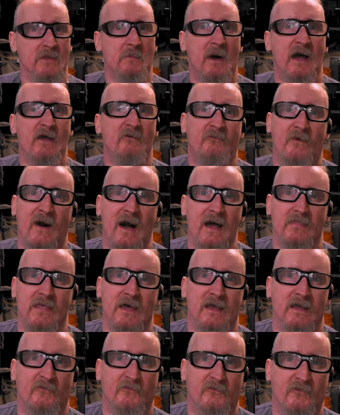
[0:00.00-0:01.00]
You might find
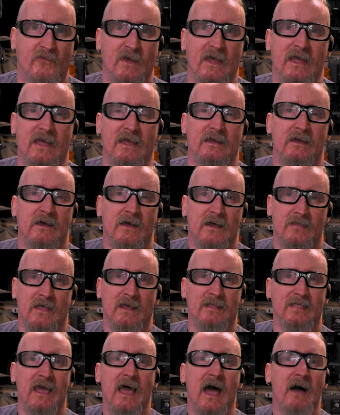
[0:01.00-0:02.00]
like a free,
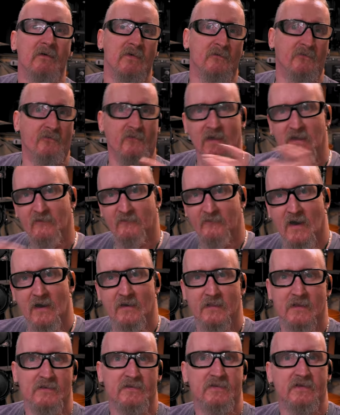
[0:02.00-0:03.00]
like they have the free
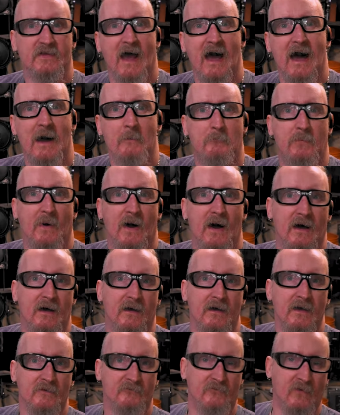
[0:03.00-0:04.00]
Photoshop uh,